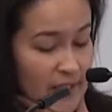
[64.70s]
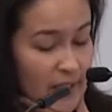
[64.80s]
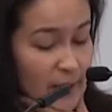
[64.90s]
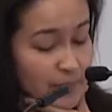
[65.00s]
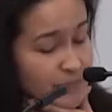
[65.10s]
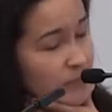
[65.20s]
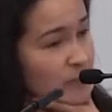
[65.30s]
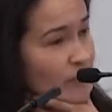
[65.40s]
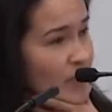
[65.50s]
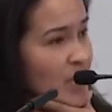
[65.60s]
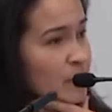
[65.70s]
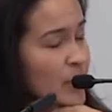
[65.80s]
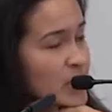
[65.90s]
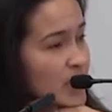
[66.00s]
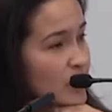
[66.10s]
Um, in
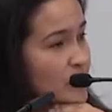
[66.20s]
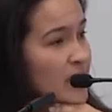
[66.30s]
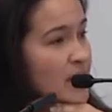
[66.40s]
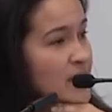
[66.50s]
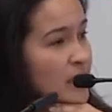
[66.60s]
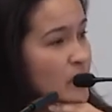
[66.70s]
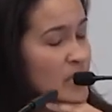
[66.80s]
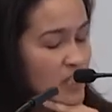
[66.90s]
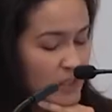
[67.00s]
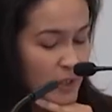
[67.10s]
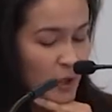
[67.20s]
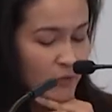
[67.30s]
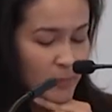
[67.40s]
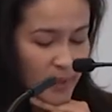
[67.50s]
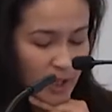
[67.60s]
particular because it can result in
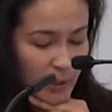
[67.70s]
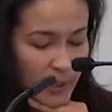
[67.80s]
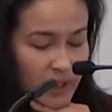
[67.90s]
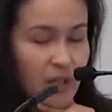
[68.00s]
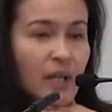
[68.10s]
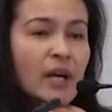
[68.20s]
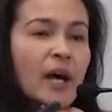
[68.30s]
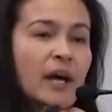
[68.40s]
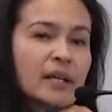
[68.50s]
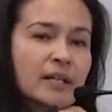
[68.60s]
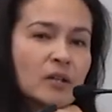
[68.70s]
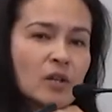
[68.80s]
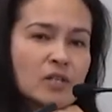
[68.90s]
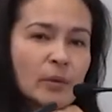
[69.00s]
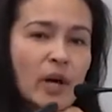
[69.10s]
overborrowing, and it can
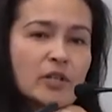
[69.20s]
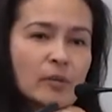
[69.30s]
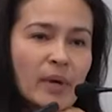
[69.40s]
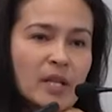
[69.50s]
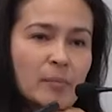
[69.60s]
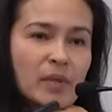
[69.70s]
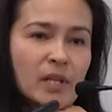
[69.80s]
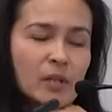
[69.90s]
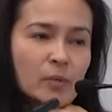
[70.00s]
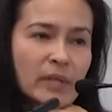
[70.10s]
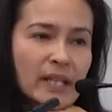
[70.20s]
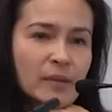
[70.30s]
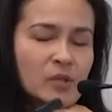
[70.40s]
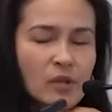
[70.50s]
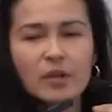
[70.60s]
also undermine the political
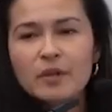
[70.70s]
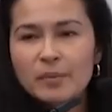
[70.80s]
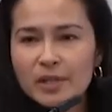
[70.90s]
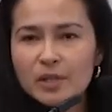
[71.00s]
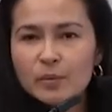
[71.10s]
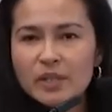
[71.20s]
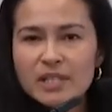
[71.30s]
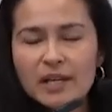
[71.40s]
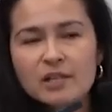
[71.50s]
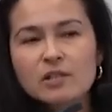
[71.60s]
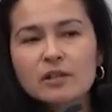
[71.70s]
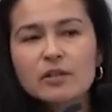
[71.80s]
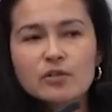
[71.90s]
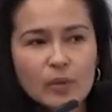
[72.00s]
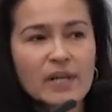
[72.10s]
will, the political will to actually
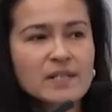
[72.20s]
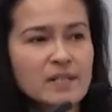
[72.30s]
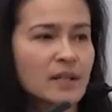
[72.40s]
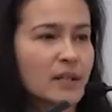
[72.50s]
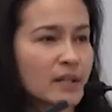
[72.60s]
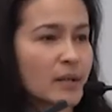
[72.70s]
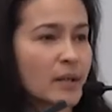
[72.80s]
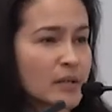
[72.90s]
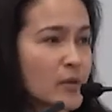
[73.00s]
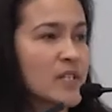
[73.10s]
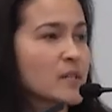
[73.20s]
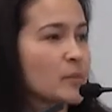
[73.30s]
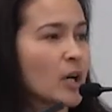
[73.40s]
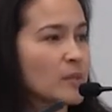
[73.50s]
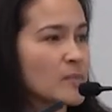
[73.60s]
address uh, address the
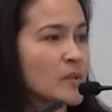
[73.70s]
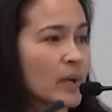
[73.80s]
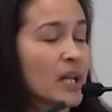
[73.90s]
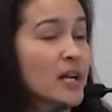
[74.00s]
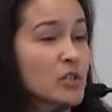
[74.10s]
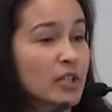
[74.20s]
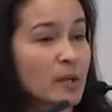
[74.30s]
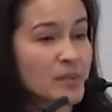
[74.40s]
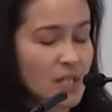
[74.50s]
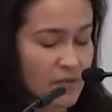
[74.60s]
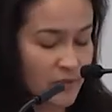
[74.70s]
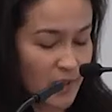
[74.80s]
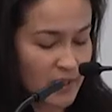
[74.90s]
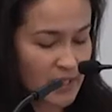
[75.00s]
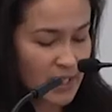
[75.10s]
problems when it actually comes to
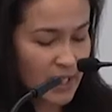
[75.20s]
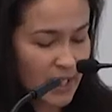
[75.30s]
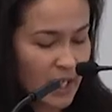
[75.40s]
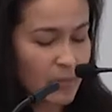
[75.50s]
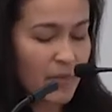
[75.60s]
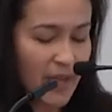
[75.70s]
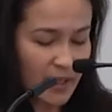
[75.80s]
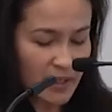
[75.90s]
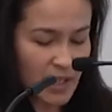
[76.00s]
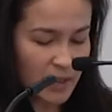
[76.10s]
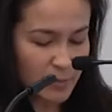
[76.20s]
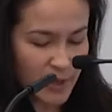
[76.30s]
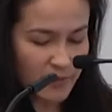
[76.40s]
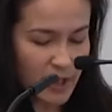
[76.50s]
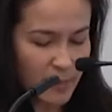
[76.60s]
default. Um, then I'll talk
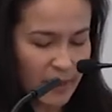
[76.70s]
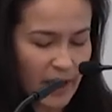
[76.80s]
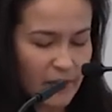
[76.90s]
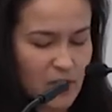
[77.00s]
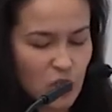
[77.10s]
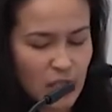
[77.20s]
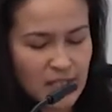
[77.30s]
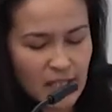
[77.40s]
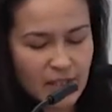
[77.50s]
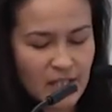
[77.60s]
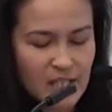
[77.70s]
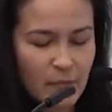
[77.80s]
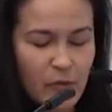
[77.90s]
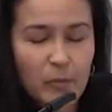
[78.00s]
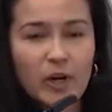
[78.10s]
briefly about how this sheds light on some
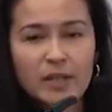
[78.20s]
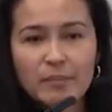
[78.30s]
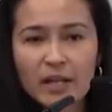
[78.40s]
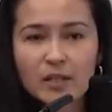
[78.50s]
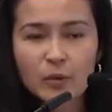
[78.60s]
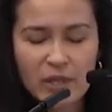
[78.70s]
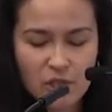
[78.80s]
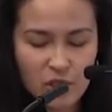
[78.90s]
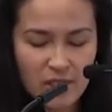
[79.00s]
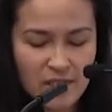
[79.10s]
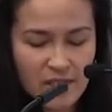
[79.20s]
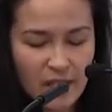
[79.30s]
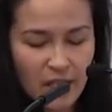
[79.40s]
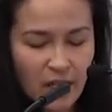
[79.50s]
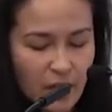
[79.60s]
of the pragmatic questions
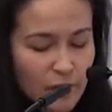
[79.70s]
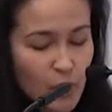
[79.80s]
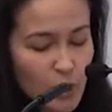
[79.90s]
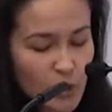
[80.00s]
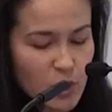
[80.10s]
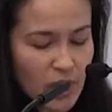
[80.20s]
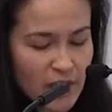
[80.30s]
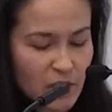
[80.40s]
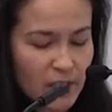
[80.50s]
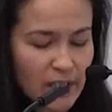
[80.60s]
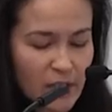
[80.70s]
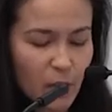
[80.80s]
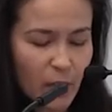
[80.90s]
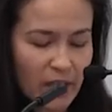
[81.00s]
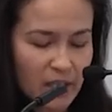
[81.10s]
of who should actually lead
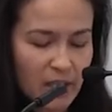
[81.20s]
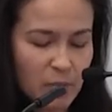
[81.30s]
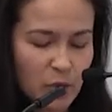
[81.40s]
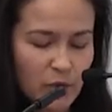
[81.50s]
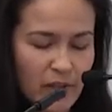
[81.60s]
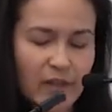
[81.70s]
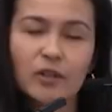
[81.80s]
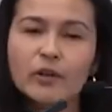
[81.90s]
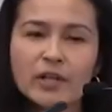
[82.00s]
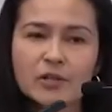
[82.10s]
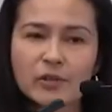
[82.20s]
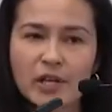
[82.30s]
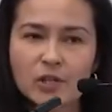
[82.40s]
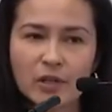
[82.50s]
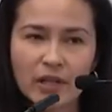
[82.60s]
the way in improving the current
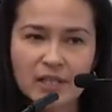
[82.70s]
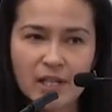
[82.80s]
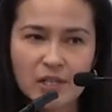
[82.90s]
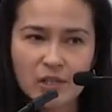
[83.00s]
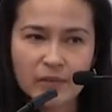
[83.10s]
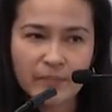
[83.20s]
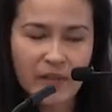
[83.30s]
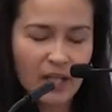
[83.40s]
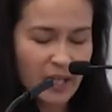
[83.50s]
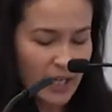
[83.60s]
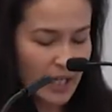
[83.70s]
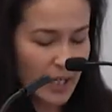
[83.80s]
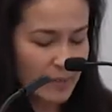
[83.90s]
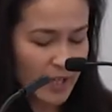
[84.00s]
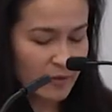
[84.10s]
international architecture,
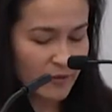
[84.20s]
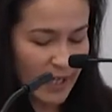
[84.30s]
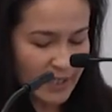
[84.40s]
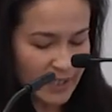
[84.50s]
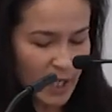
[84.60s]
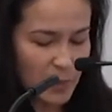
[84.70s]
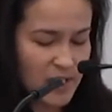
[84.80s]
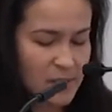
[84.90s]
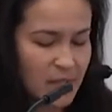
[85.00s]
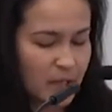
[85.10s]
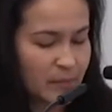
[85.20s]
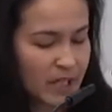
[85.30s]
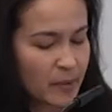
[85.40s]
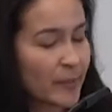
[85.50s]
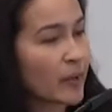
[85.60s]
um, and finally I want to speak a
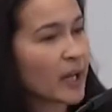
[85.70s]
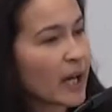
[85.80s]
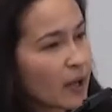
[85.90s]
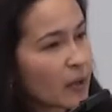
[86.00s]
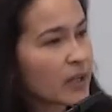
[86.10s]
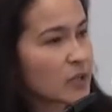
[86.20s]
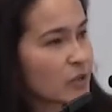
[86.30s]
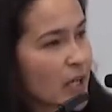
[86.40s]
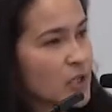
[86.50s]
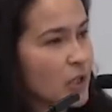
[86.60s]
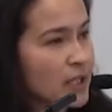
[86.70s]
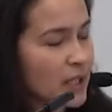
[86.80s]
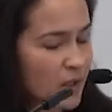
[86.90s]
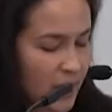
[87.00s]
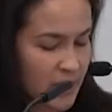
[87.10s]
bit about how the international
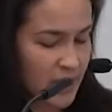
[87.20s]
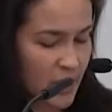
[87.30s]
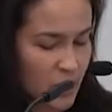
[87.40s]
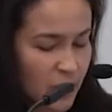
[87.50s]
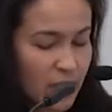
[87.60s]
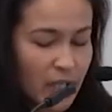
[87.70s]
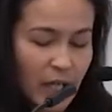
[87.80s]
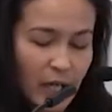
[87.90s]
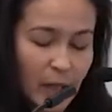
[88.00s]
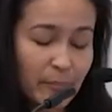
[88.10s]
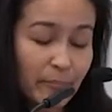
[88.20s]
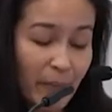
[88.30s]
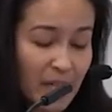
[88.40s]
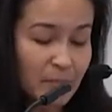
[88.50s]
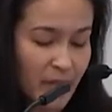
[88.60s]
legal architecture uh,
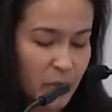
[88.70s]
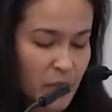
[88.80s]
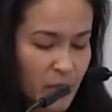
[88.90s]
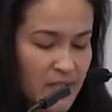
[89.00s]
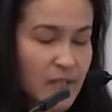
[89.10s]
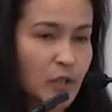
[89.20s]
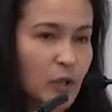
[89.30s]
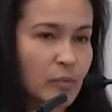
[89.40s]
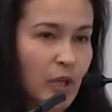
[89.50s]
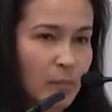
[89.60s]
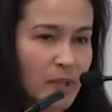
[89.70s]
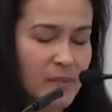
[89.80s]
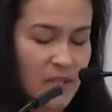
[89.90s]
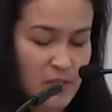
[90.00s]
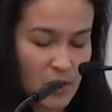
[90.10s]
might better address the current
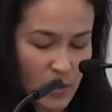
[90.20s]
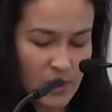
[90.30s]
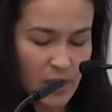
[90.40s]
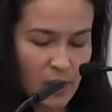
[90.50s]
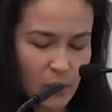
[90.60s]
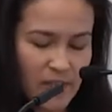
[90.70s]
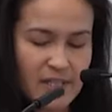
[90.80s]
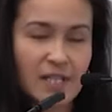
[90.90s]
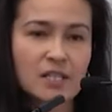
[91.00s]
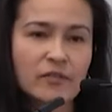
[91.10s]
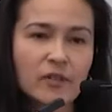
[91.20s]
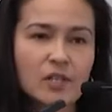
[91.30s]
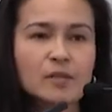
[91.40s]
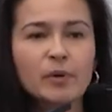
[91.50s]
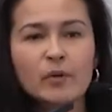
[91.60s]
problems associated with state
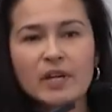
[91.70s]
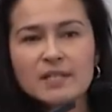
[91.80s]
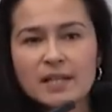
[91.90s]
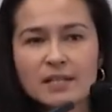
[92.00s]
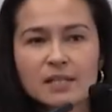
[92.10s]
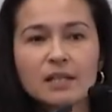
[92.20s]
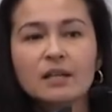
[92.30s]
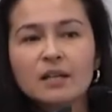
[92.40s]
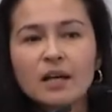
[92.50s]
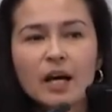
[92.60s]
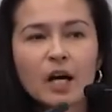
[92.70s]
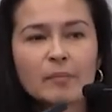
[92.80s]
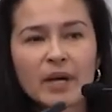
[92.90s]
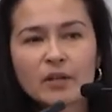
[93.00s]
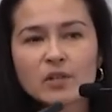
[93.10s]
defaults, both ex ante
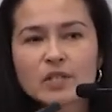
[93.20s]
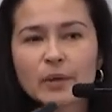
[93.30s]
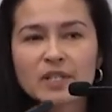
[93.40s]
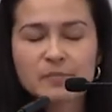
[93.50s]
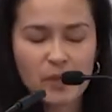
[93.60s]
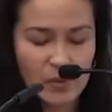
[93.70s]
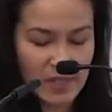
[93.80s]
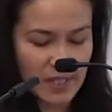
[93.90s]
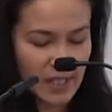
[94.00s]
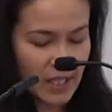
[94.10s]
um, and also ex post.